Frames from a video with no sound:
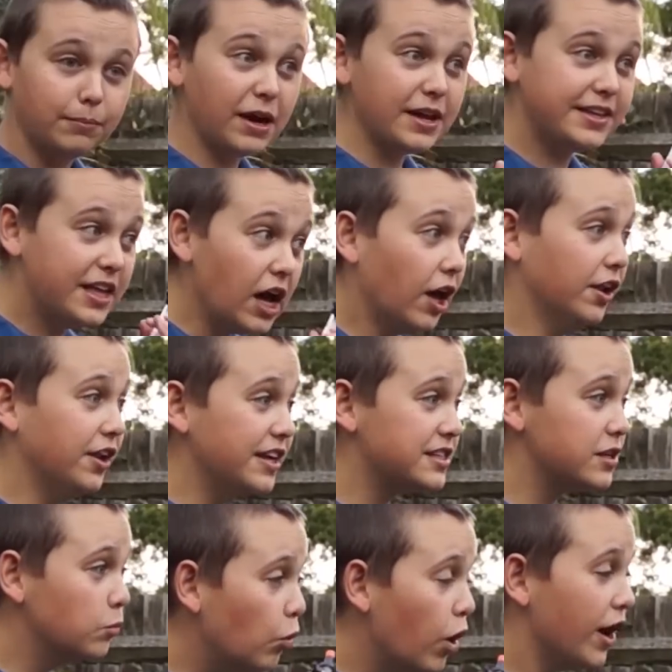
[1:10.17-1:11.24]
my gun
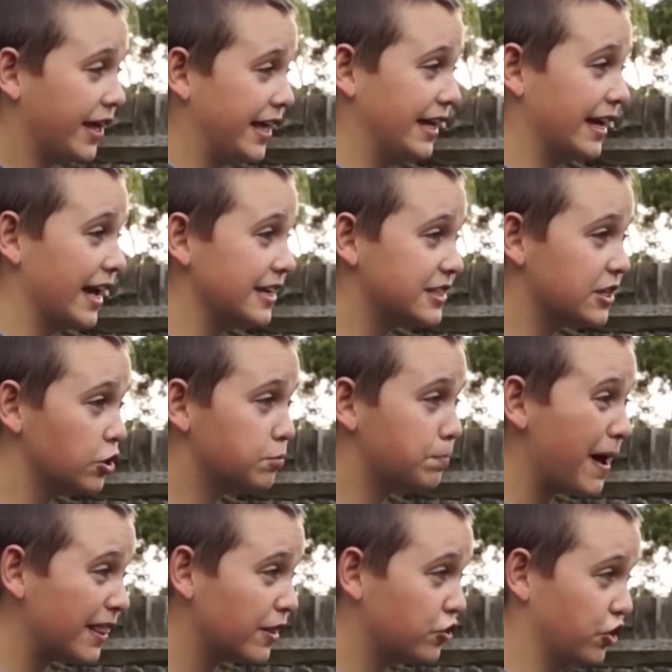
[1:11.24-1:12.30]
isn't working against those
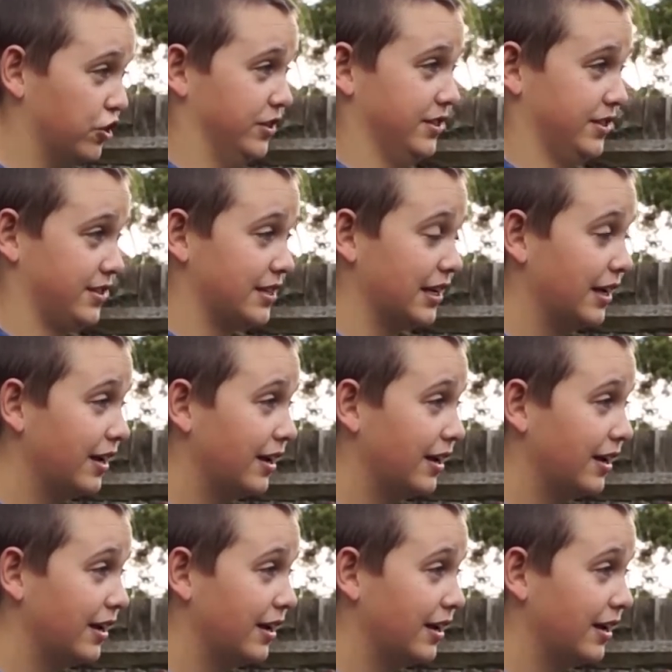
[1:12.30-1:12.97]
pathogens!